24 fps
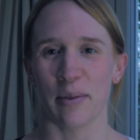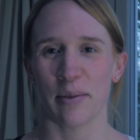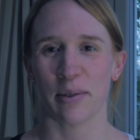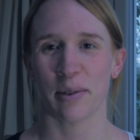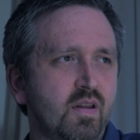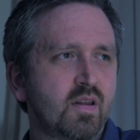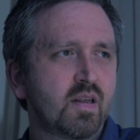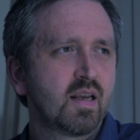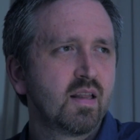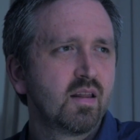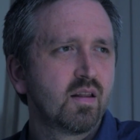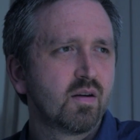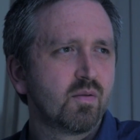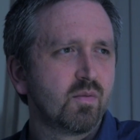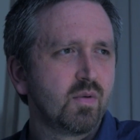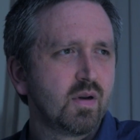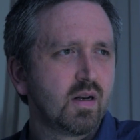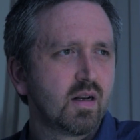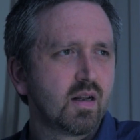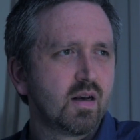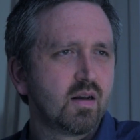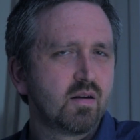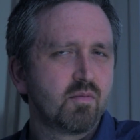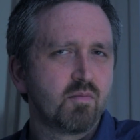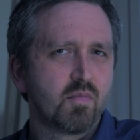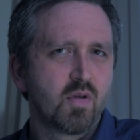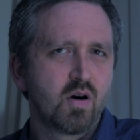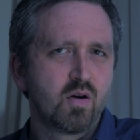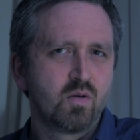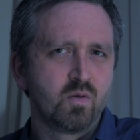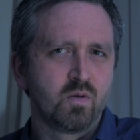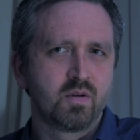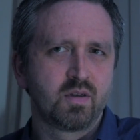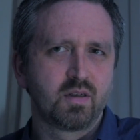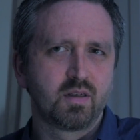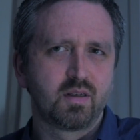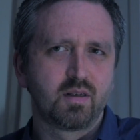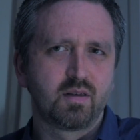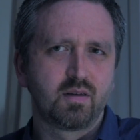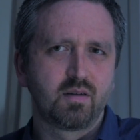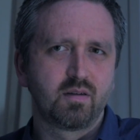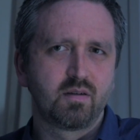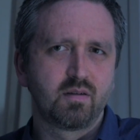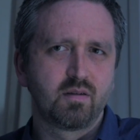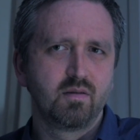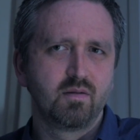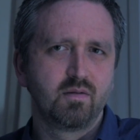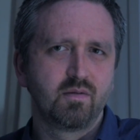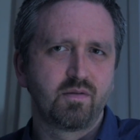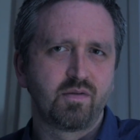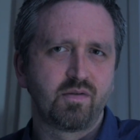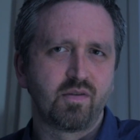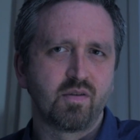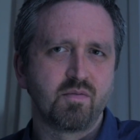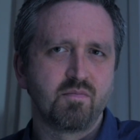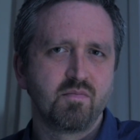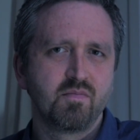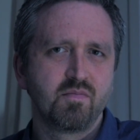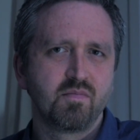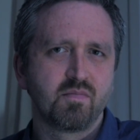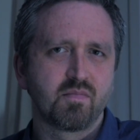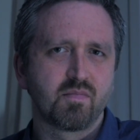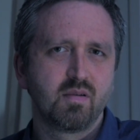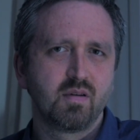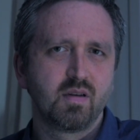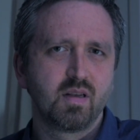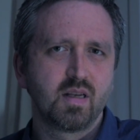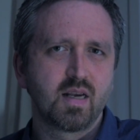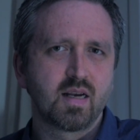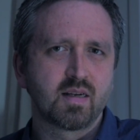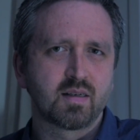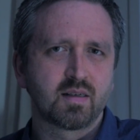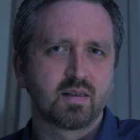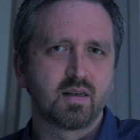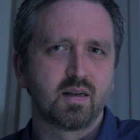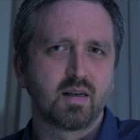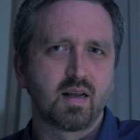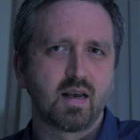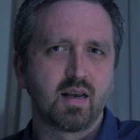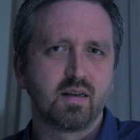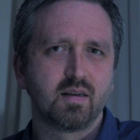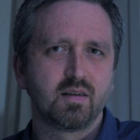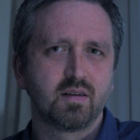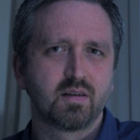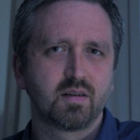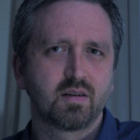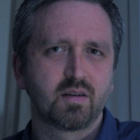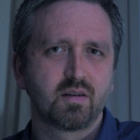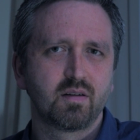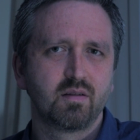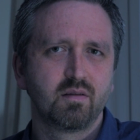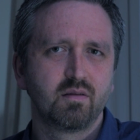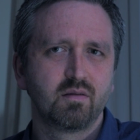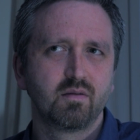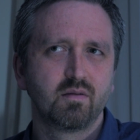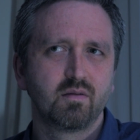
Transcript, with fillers: The thing that we learned most from yesterday's